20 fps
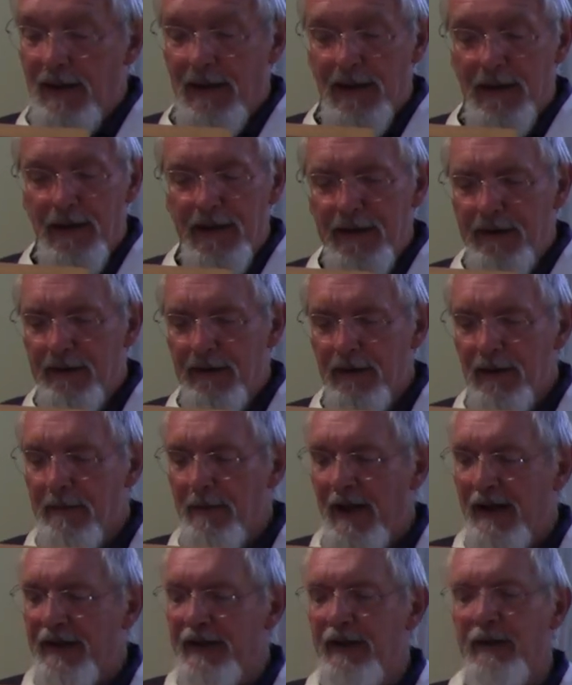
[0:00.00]
I don't know
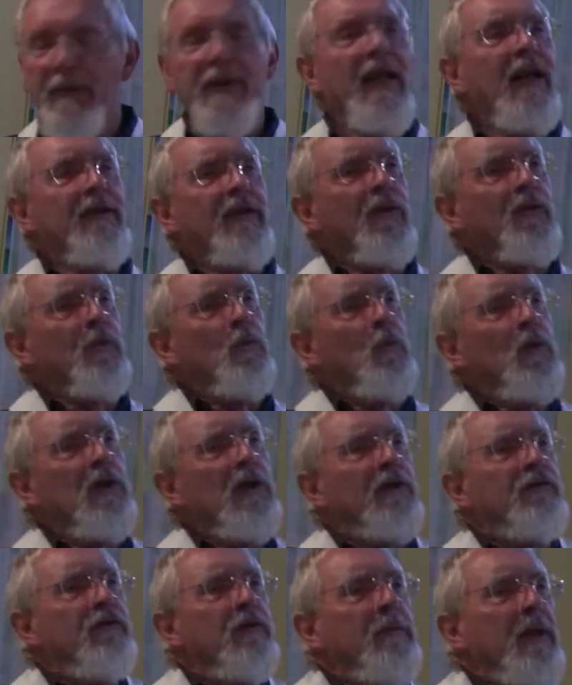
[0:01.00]
about you, but that doesn't
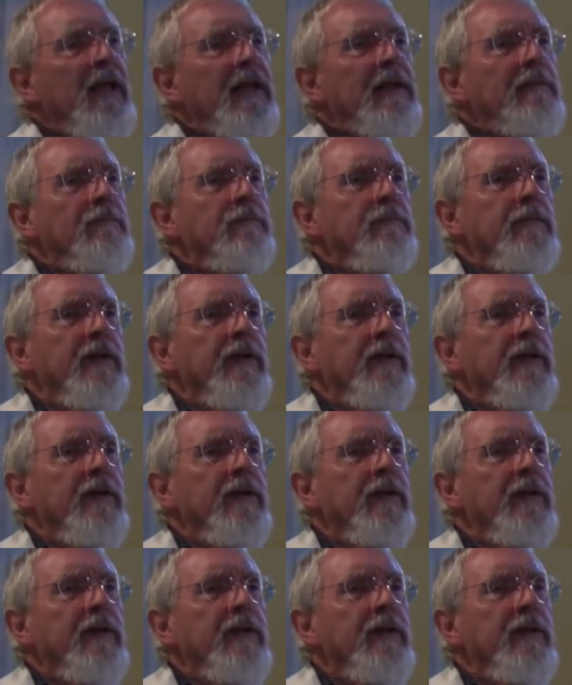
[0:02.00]
work for me.